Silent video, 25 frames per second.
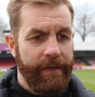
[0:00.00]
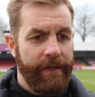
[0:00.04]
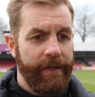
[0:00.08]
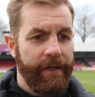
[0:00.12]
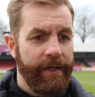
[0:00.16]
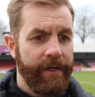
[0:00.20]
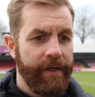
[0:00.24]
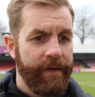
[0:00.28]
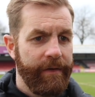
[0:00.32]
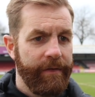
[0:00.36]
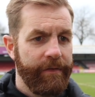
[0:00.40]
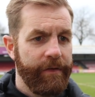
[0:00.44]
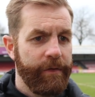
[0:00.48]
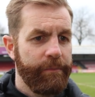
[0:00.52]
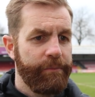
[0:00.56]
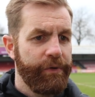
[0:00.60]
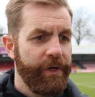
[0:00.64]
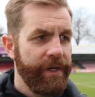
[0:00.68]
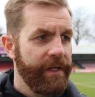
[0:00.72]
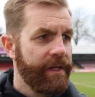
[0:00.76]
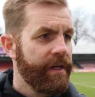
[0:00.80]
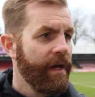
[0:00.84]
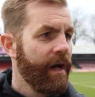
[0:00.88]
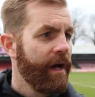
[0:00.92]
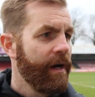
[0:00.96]
they're
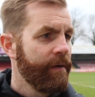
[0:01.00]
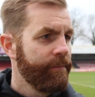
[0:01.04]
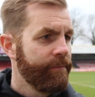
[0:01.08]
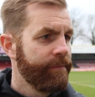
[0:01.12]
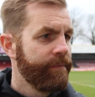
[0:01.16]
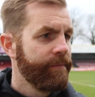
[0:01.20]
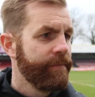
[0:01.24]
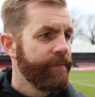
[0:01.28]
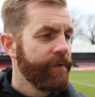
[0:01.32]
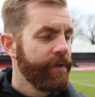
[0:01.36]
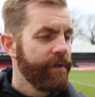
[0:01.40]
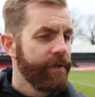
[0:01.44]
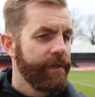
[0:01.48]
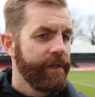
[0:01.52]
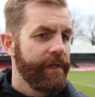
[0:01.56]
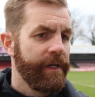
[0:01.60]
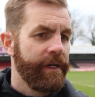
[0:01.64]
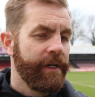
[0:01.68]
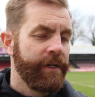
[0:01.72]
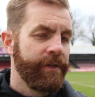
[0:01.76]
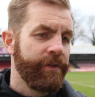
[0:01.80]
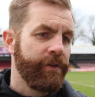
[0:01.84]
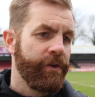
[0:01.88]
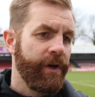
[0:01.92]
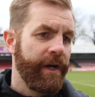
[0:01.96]
pretty calm
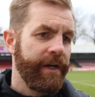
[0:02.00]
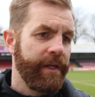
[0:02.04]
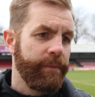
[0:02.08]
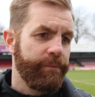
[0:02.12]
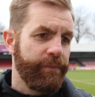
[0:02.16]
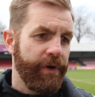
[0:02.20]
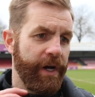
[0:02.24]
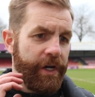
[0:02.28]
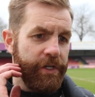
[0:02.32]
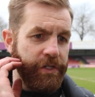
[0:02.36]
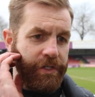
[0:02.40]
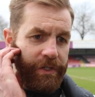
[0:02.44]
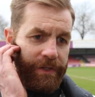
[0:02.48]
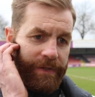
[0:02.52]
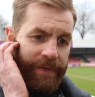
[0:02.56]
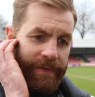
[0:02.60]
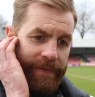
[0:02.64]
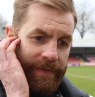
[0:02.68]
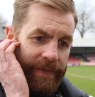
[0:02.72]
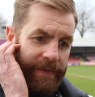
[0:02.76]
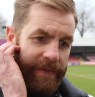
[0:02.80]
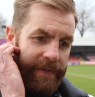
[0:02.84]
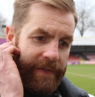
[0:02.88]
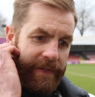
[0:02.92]
under any pressure, and